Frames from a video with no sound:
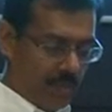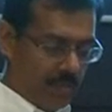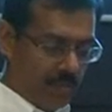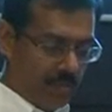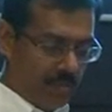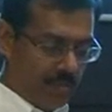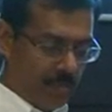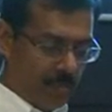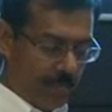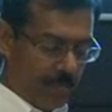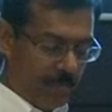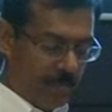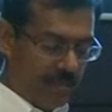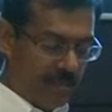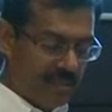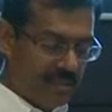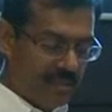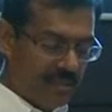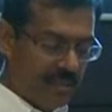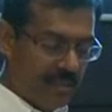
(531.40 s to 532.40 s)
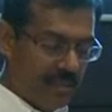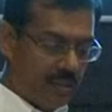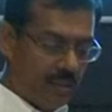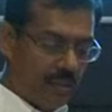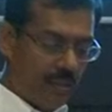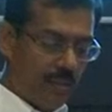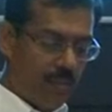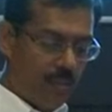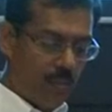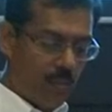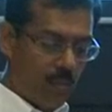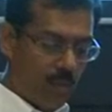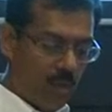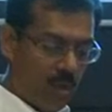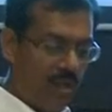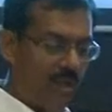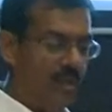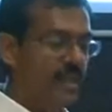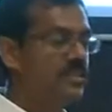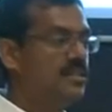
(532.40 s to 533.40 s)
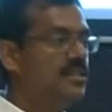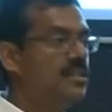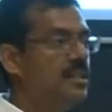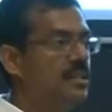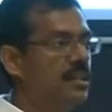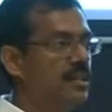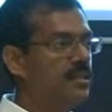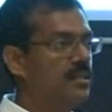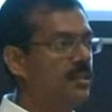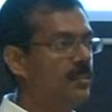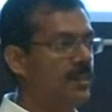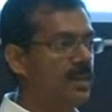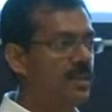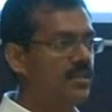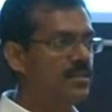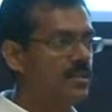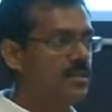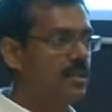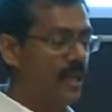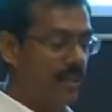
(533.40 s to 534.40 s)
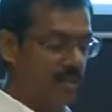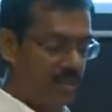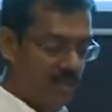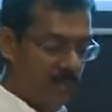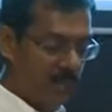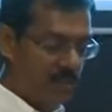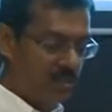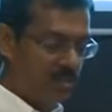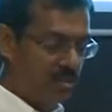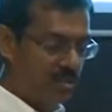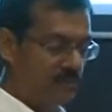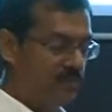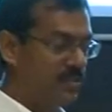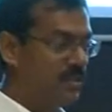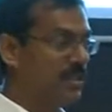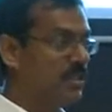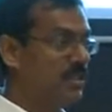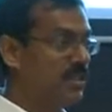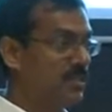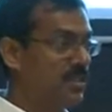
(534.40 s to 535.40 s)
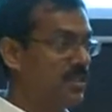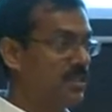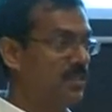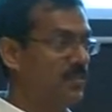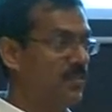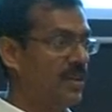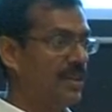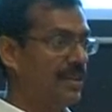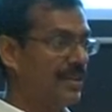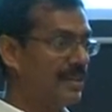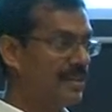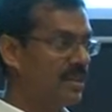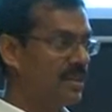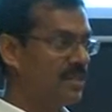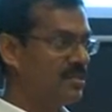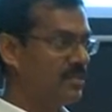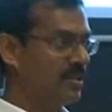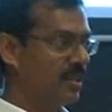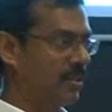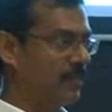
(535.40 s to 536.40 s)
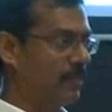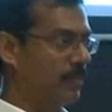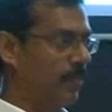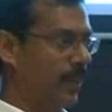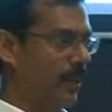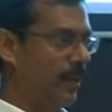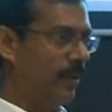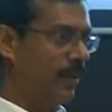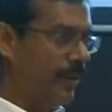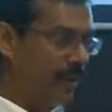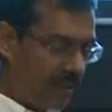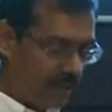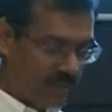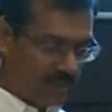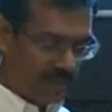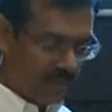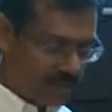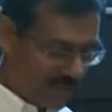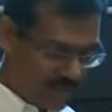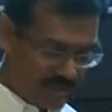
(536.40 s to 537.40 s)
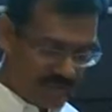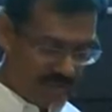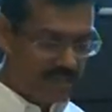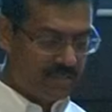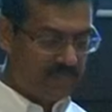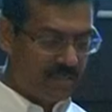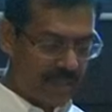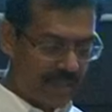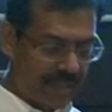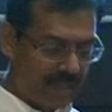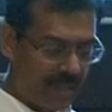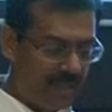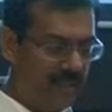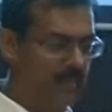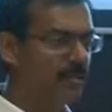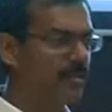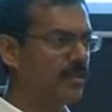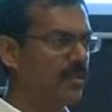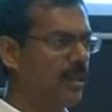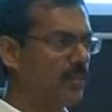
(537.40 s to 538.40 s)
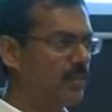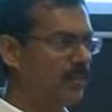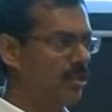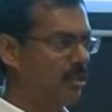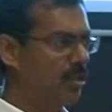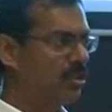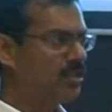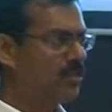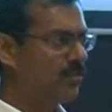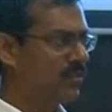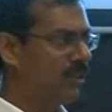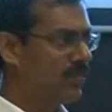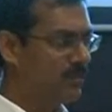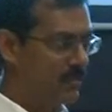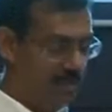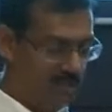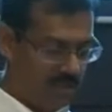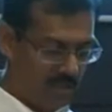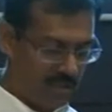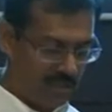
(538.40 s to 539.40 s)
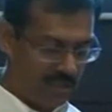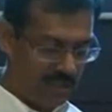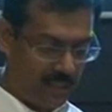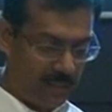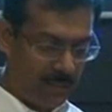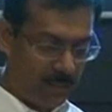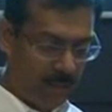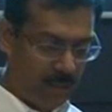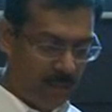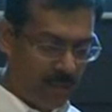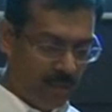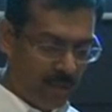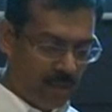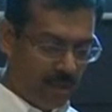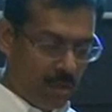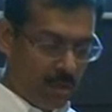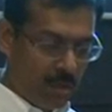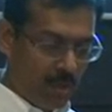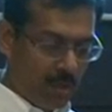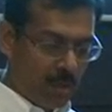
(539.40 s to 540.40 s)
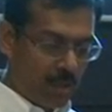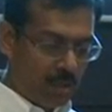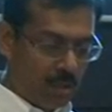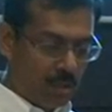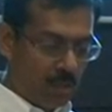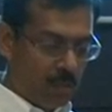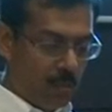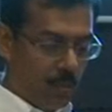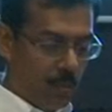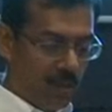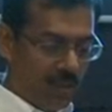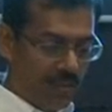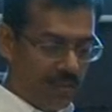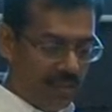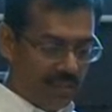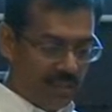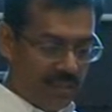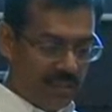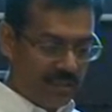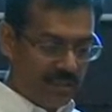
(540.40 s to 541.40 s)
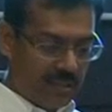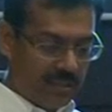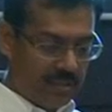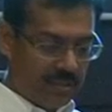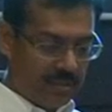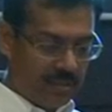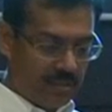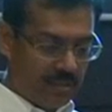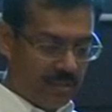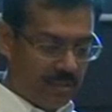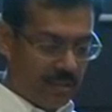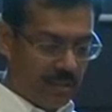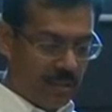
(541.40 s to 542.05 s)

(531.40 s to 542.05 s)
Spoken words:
to present what I see are the major attributes of a diversified industrial. And it's like Eden company, lots of companies out there. So one of the things is